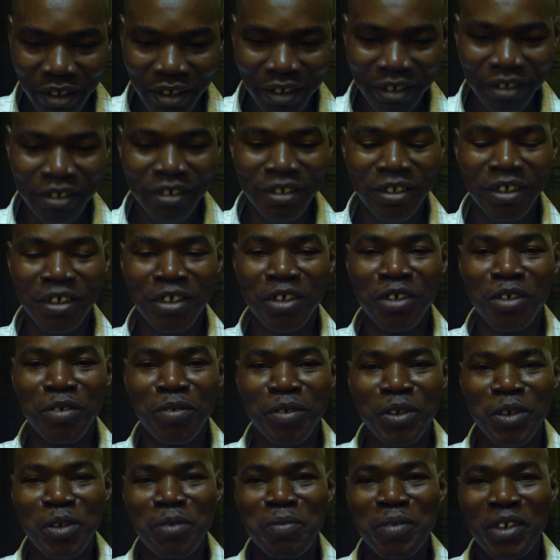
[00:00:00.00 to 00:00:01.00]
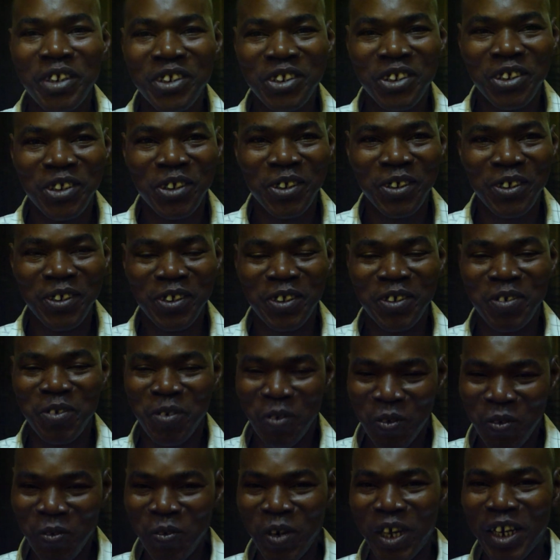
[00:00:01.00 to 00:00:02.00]
Yes, thank you very much,
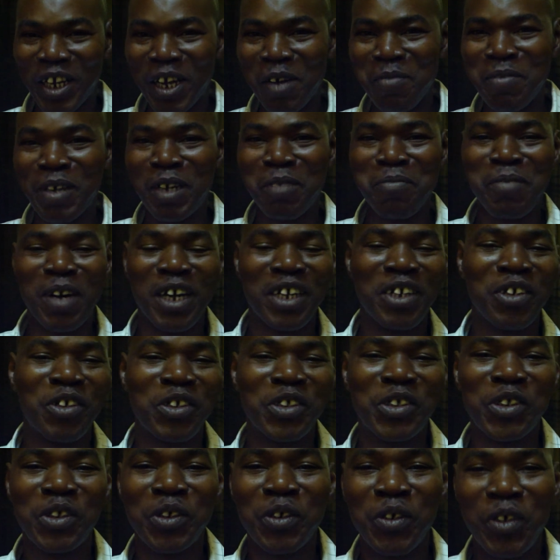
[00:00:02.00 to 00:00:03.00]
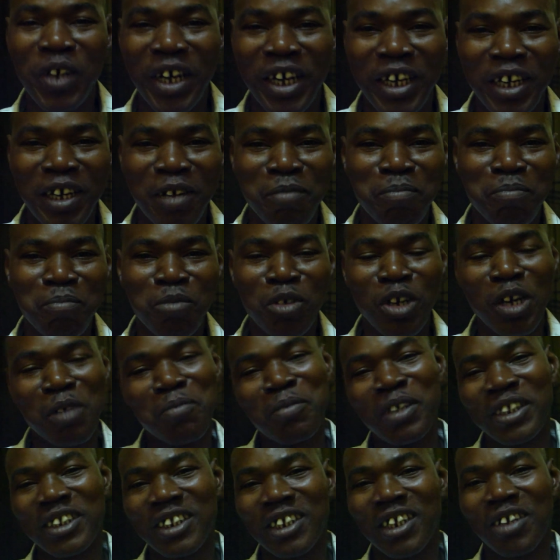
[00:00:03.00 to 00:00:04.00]
and welcome in Mali also. I am
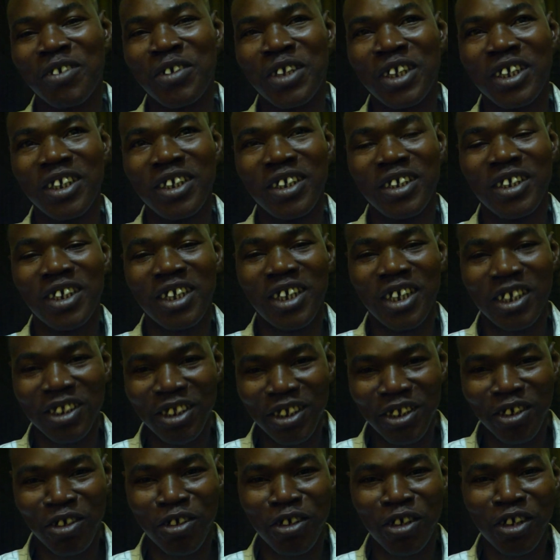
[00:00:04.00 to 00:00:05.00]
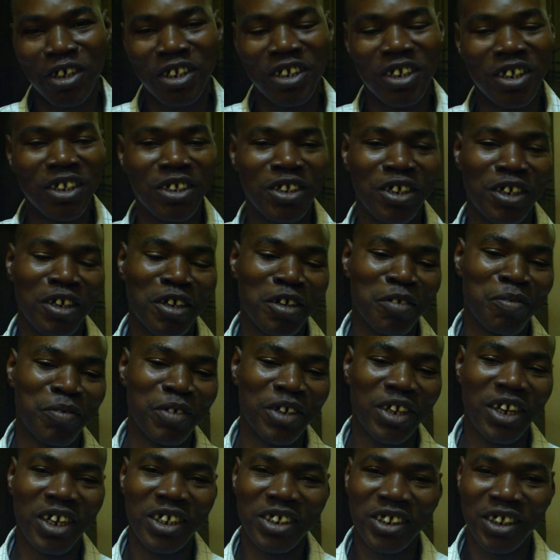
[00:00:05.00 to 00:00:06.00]
Bourama Traore, the country coordinator of
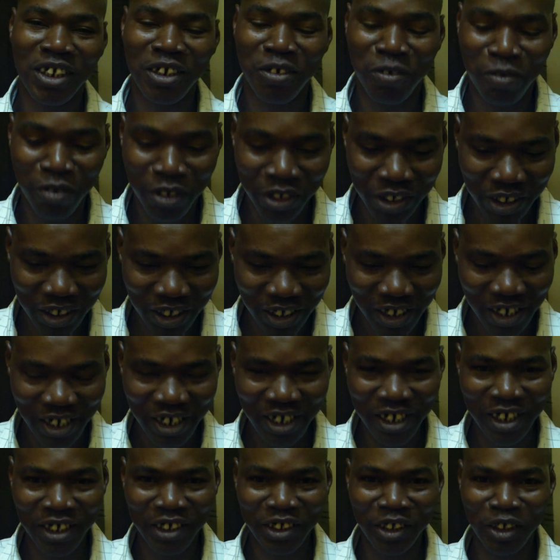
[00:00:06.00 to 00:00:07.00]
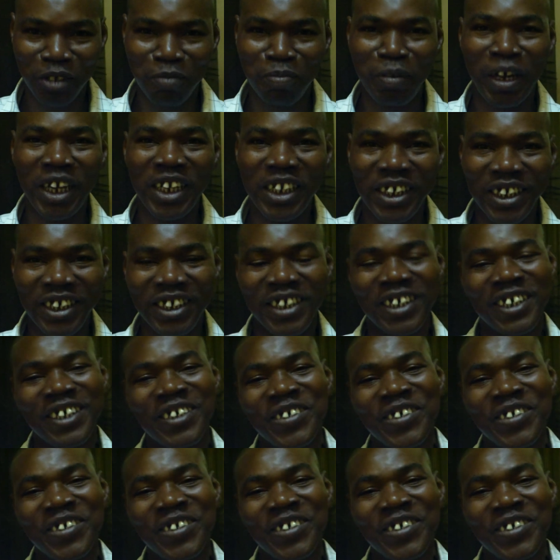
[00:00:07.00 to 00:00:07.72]
Dutch Watch Alliance Mali.